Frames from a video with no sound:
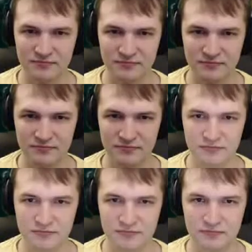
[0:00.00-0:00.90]

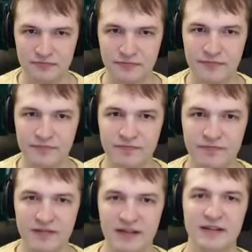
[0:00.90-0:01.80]
Hmm.
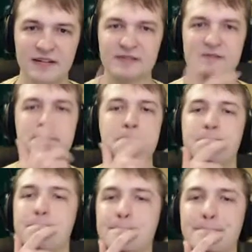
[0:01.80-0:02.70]
Diet of the senses.
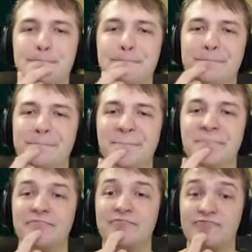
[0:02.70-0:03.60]
Hmm. Like a
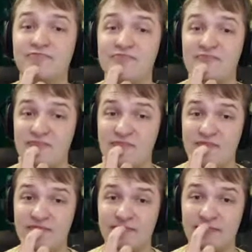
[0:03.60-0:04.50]
sponge, you are
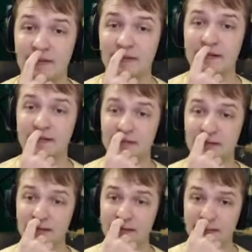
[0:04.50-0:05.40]
bloated in your hips
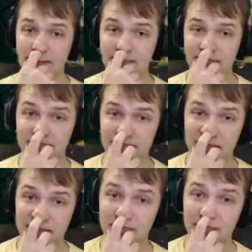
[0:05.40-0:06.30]
and thighs.
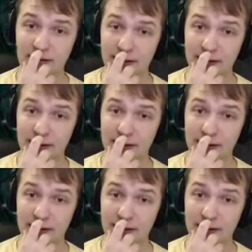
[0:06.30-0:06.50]
Block, Block out, out